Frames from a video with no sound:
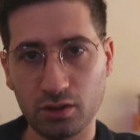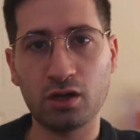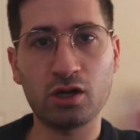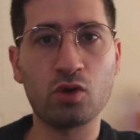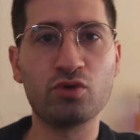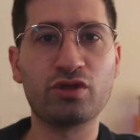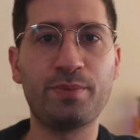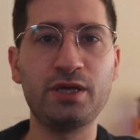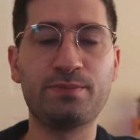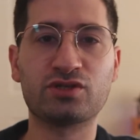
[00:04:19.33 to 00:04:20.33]
Along with the
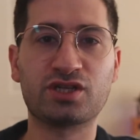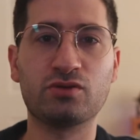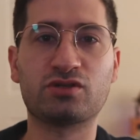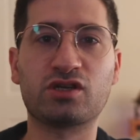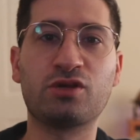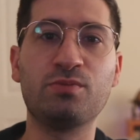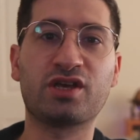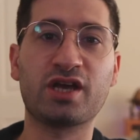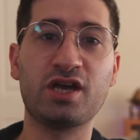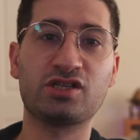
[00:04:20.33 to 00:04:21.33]
people skills and
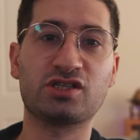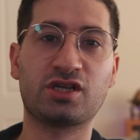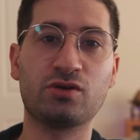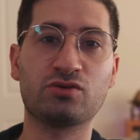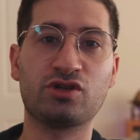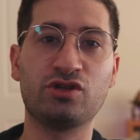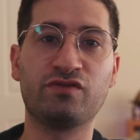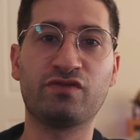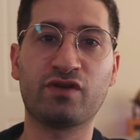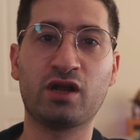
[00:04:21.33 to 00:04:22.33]
communication skills that
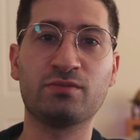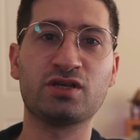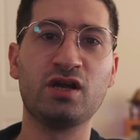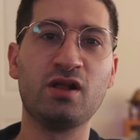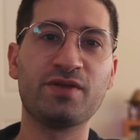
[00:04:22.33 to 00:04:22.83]
you've developed,